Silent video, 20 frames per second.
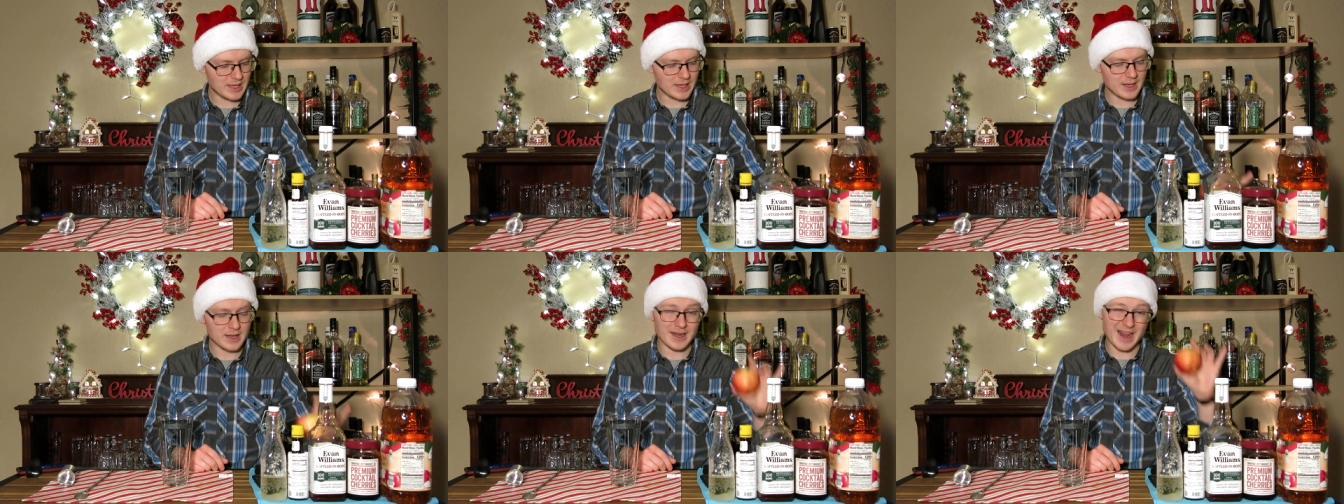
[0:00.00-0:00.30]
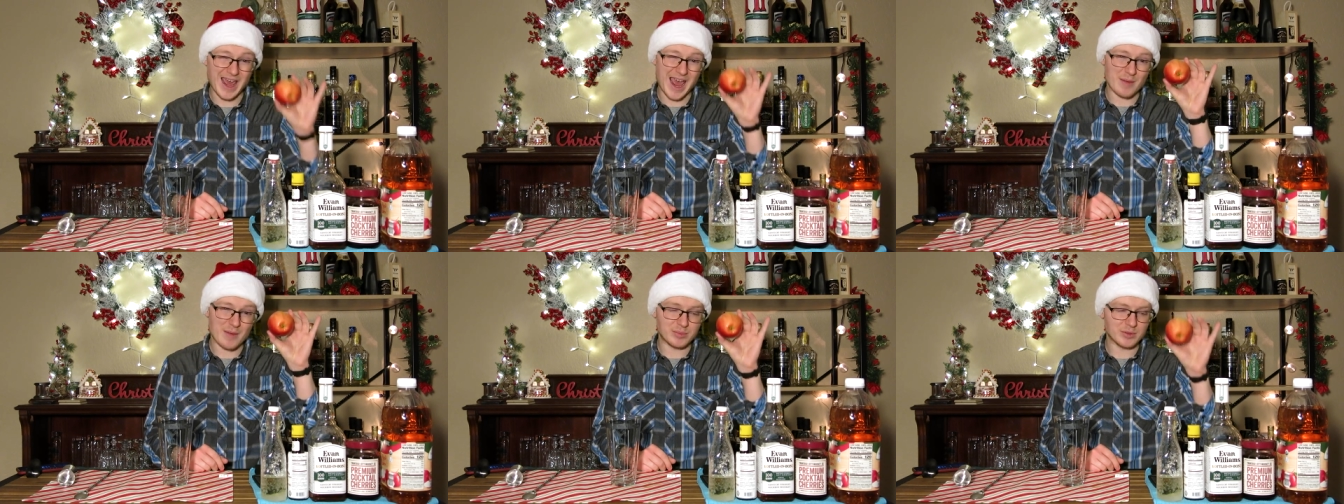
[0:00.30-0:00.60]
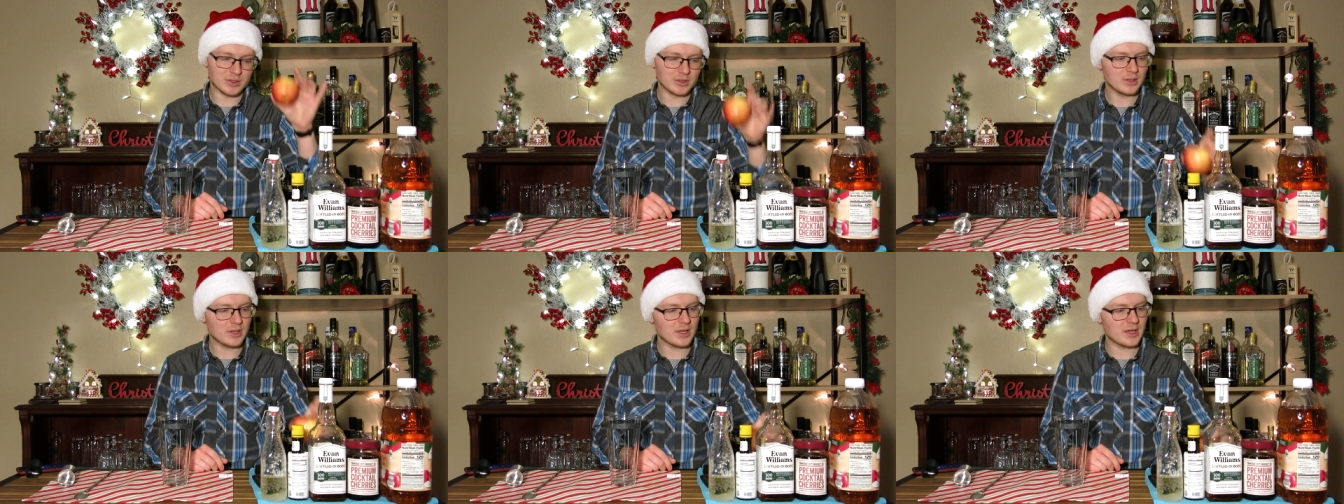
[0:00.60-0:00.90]
an
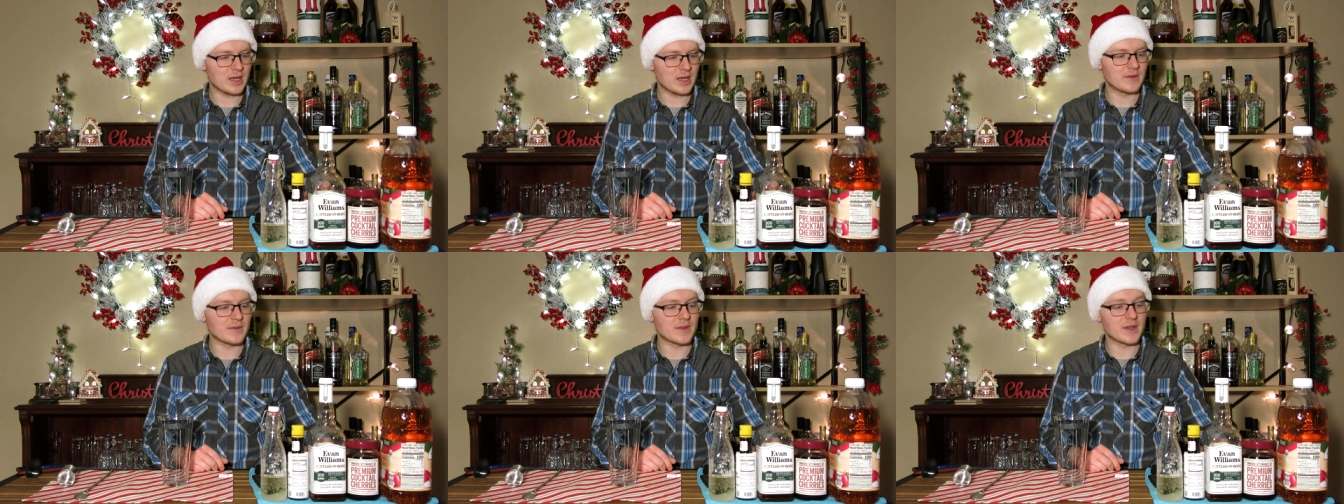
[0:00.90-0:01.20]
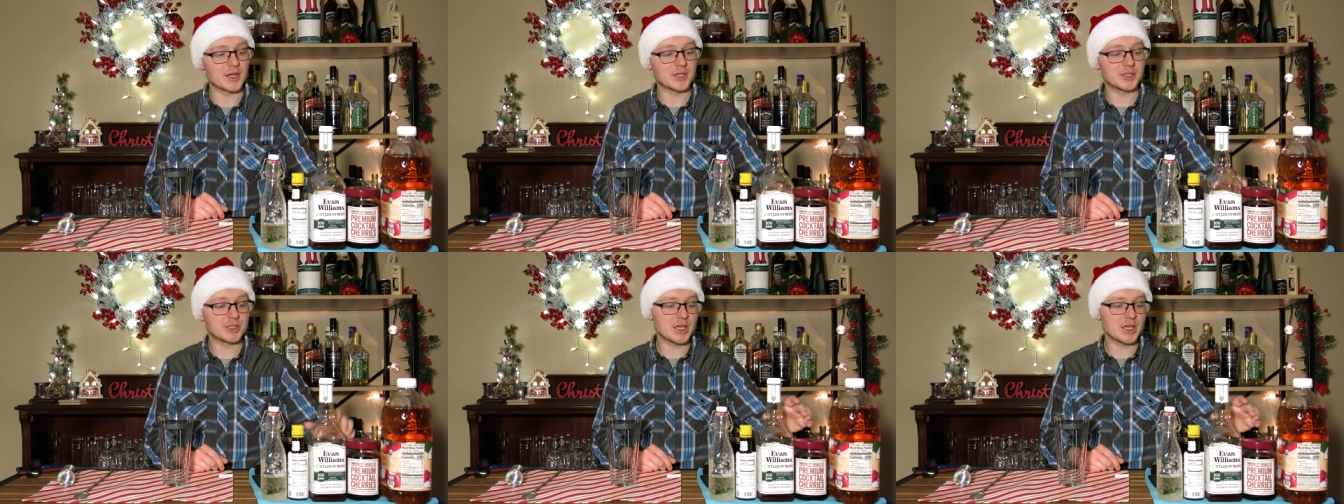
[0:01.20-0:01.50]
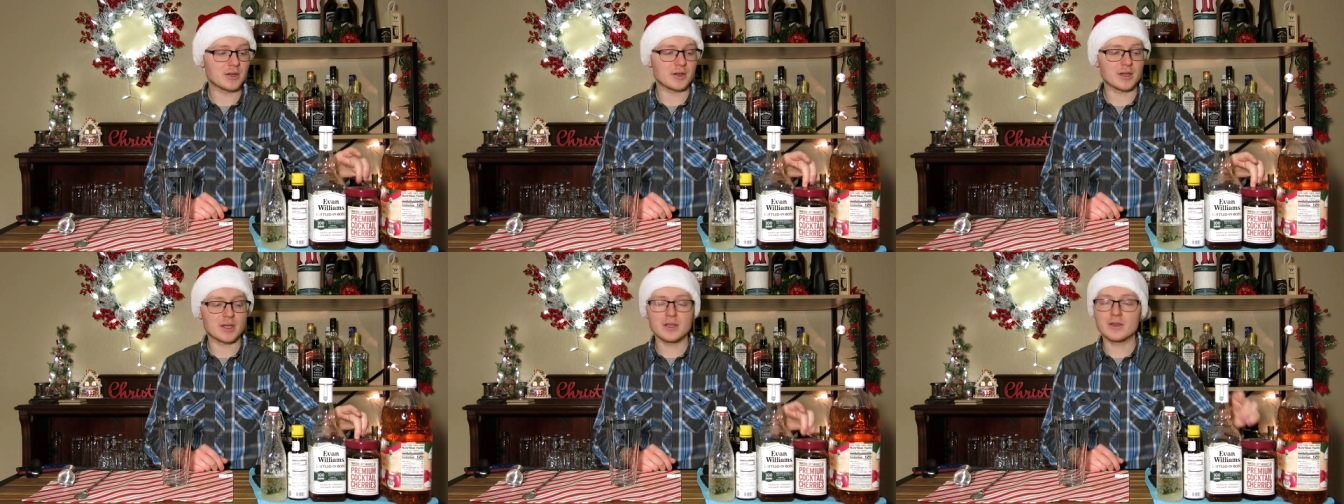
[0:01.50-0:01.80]
apple, and then a
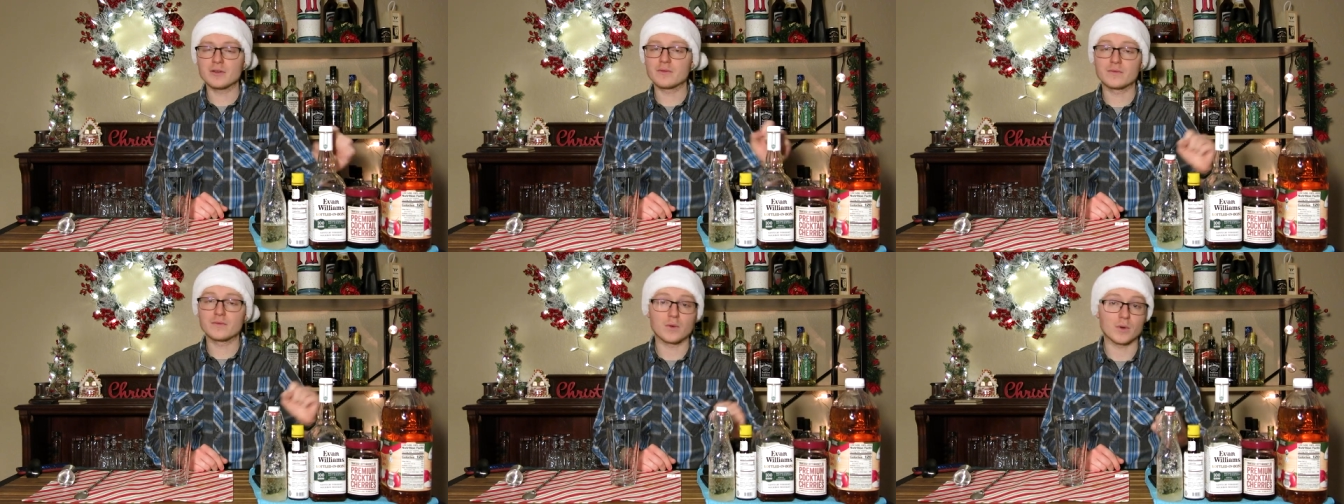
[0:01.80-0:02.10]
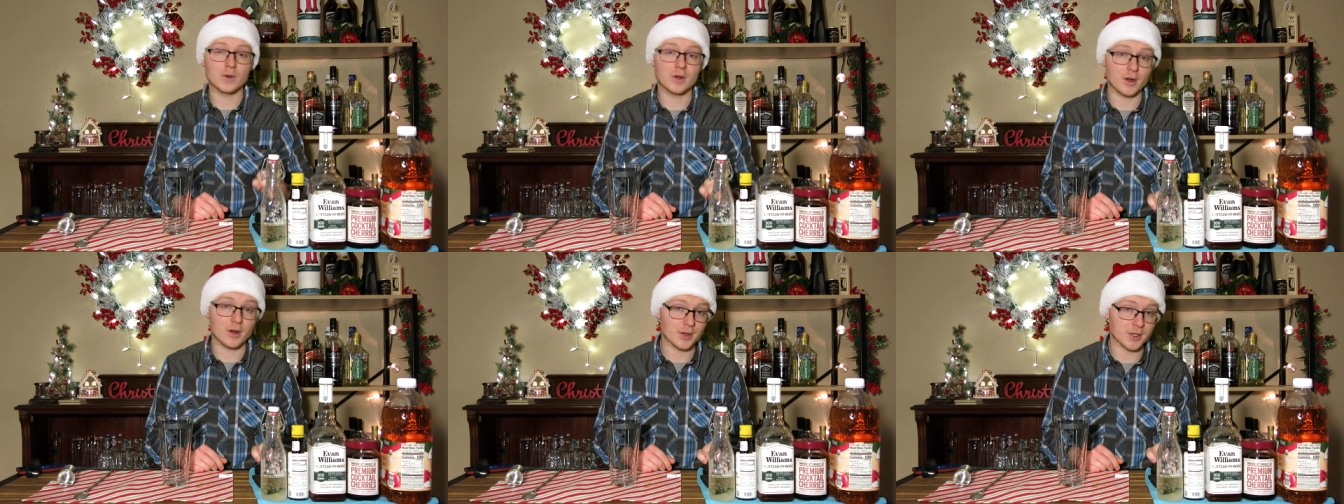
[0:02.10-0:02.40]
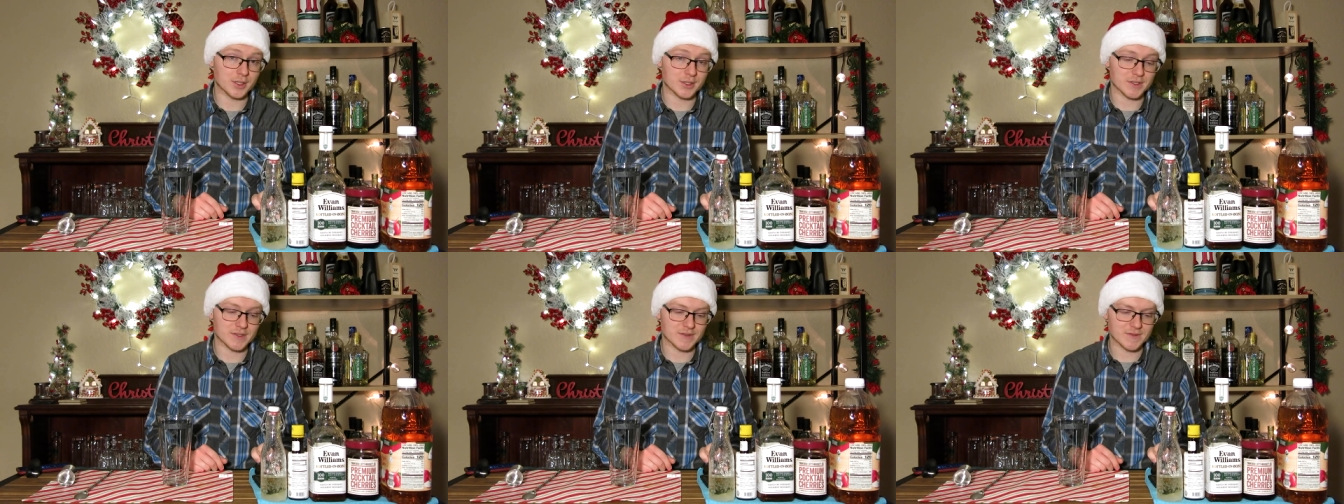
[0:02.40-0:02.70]
cherry for
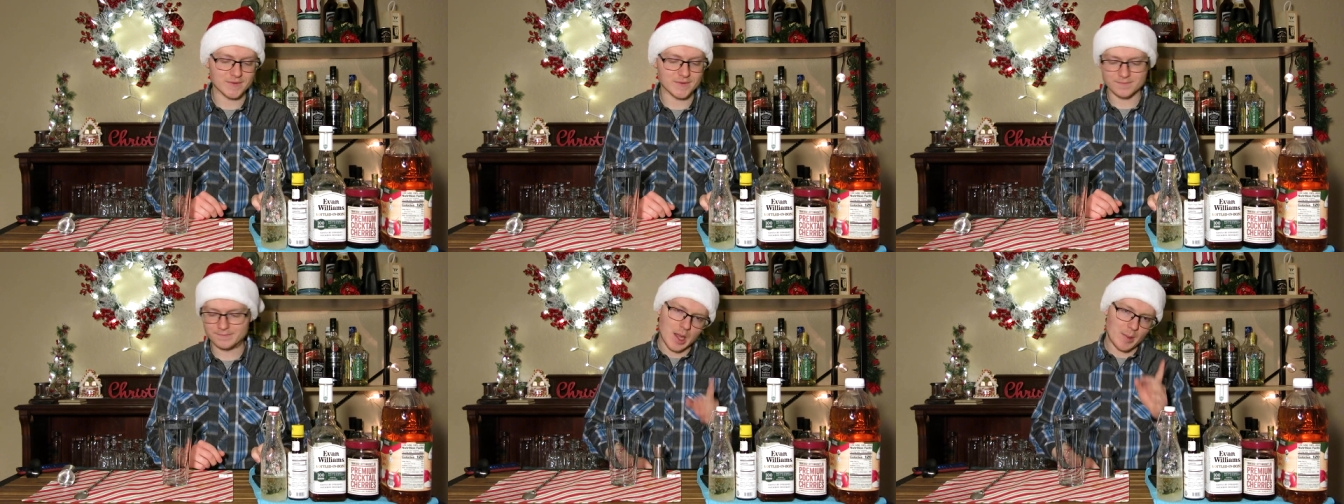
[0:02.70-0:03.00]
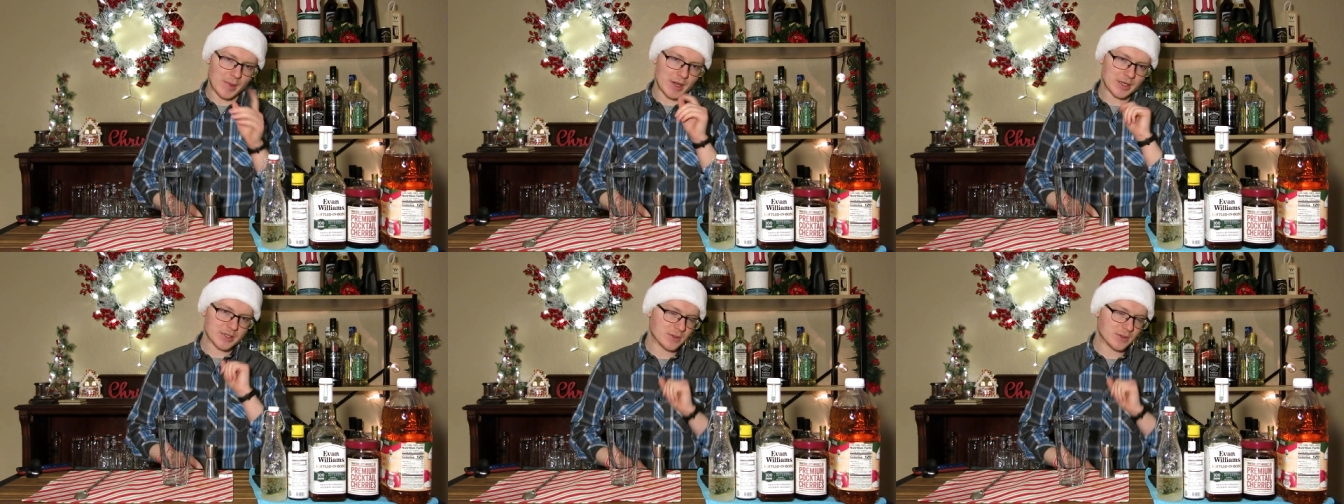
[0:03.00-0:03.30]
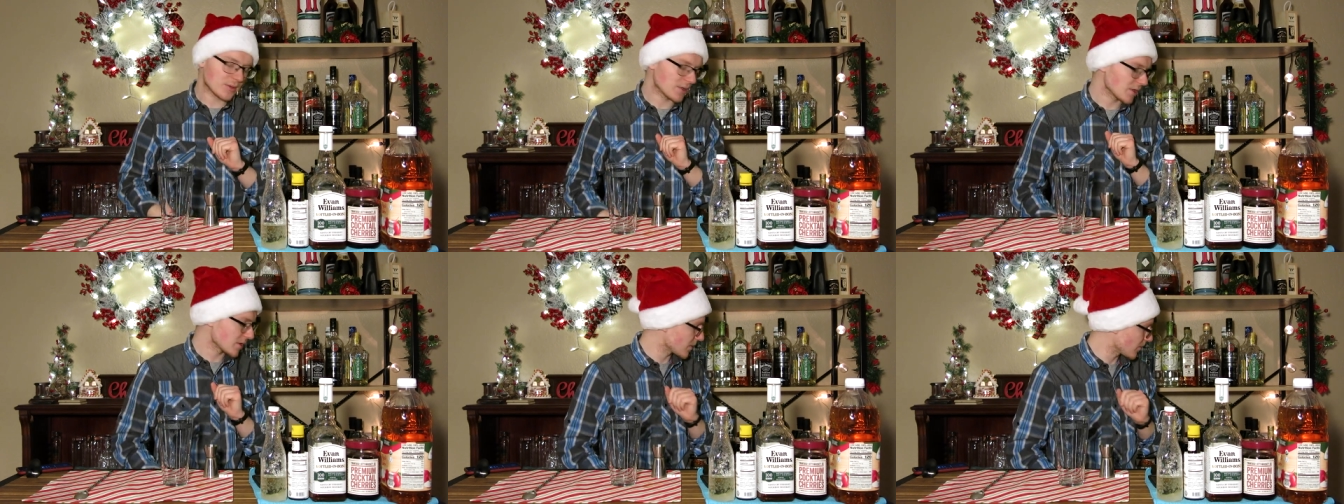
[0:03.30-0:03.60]
garnishes. I'm actually going to